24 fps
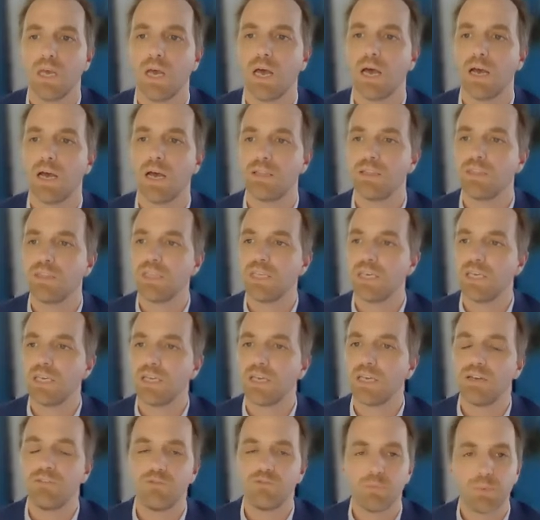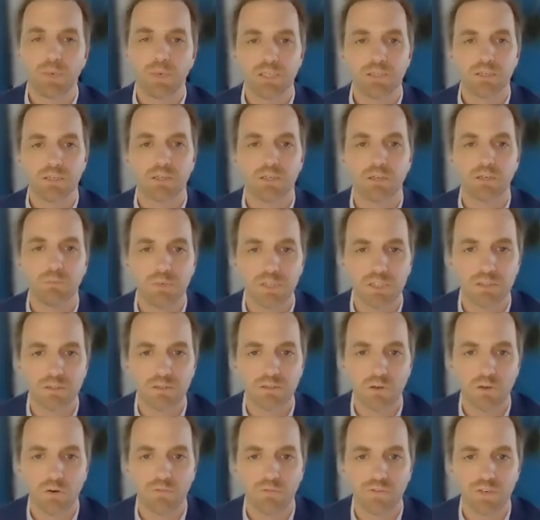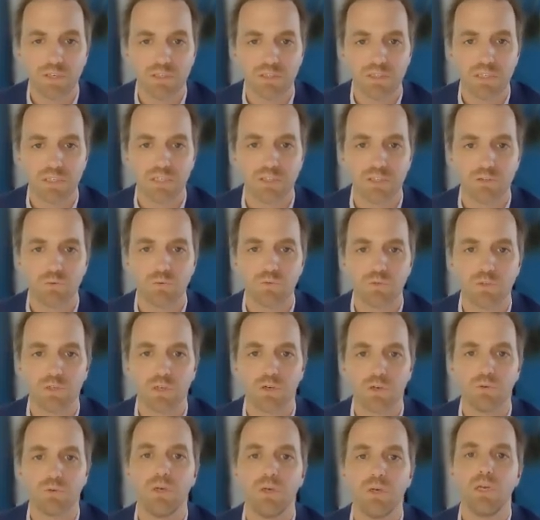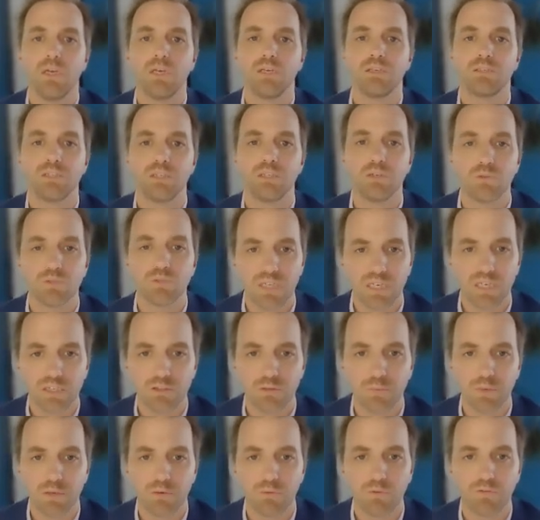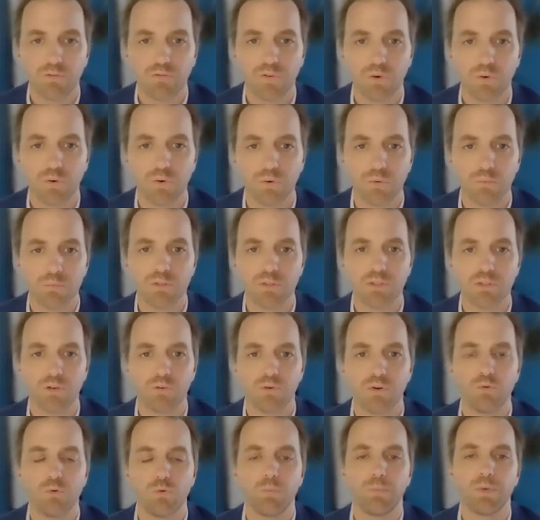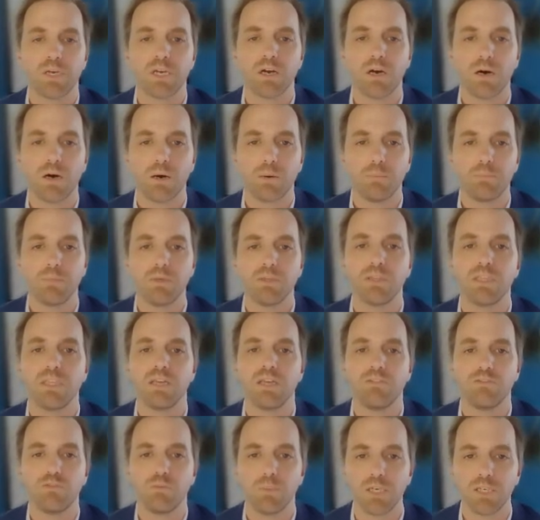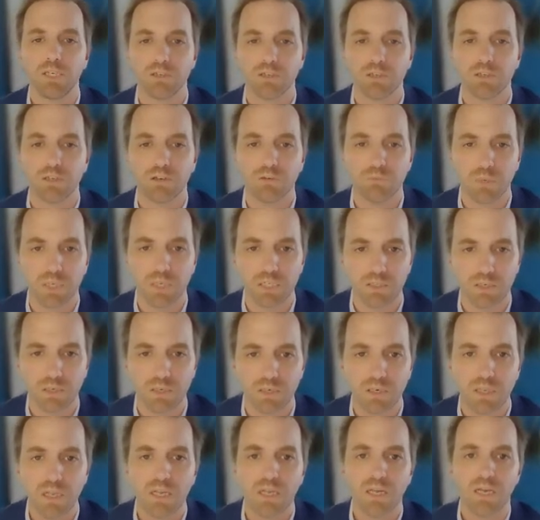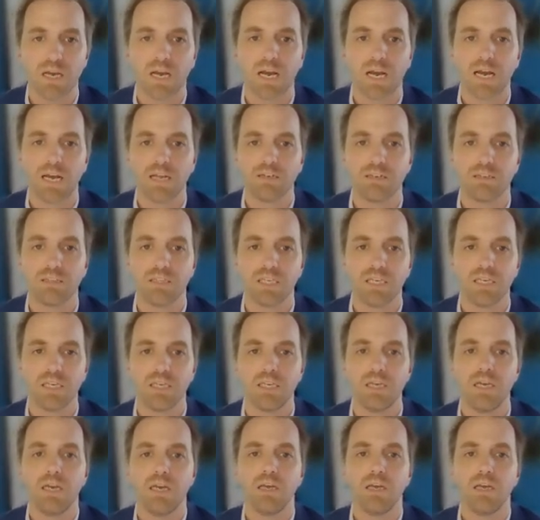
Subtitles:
The Information Commissioner's Office is also still set to be reformed, so it will become the Information Commission, and the